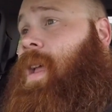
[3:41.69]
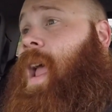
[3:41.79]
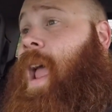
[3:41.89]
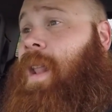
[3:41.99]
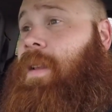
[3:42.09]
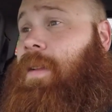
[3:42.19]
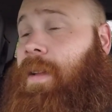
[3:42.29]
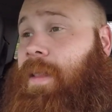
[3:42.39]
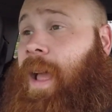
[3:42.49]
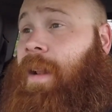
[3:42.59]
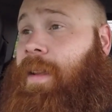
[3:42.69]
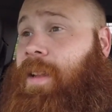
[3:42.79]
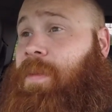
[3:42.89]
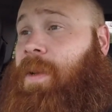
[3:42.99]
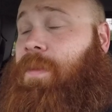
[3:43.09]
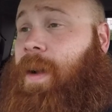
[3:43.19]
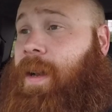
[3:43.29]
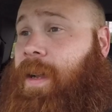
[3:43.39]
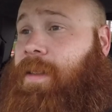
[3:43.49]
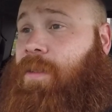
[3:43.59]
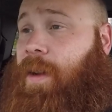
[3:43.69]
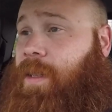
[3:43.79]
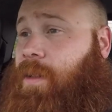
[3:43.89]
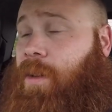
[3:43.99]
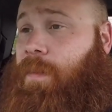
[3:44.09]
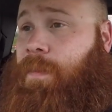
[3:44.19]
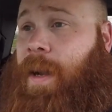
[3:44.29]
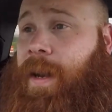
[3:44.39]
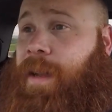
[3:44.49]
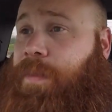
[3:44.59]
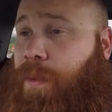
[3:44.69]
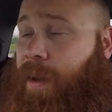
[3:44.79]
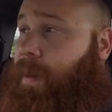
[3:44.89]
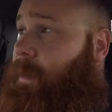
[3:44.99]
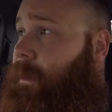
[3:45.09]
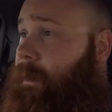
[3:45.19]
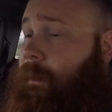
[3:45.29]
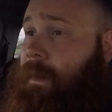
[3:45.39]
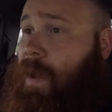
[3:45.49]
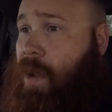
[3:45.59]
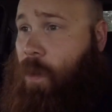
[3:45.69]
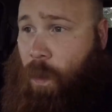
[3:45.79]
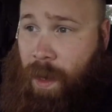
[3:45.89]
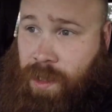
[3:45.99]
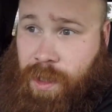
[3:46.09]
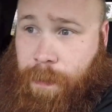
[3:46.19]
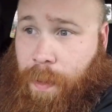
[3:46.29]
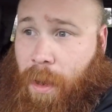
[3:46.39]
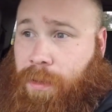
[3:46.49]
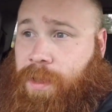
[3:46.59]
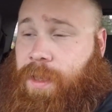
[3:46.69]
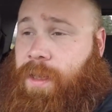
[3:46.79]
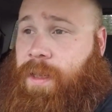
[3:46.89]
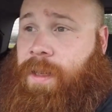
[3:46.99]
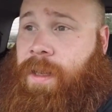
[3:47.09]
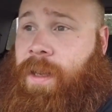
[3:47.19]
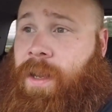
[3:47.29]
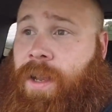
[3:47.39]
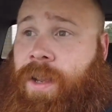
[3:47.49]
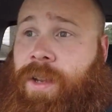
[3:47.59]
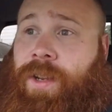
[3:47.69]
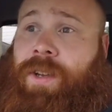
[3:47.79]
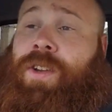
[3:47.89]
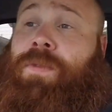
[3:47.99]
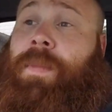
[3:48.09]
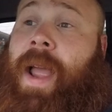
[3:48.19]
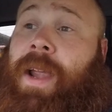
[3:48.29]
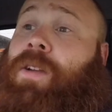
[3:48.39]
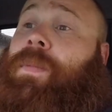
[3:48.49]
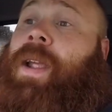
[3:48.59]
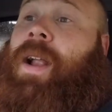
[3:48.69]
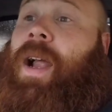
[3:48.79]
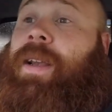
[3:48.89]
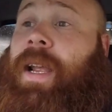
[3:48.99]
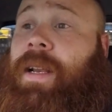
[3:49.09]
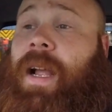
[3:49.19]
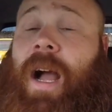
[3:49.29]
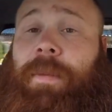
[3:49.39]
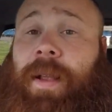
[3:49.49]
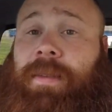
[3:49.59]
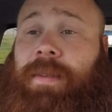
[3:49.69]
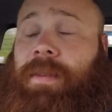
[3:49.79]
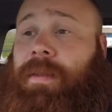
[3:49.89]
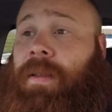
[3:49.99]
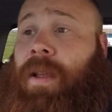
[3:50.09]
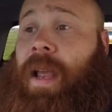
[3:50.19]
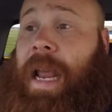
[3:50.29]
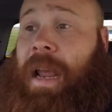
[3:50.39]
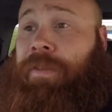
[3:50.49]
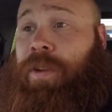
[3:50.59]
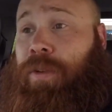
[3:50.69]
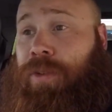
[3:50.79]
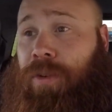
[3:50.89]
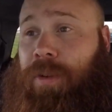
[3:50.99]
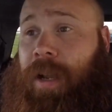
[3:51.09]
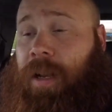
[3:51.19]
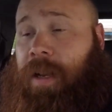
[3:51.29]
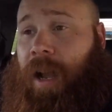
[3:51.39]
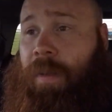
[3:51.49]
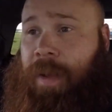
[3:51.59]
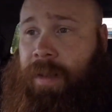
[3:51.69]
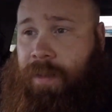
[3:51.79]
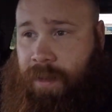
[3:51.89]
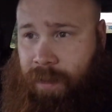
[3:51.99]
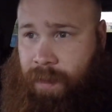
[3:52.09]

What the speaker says: and that leads me to my next question, or my next point. Once you post, you may or may not get comments. If you do get comments,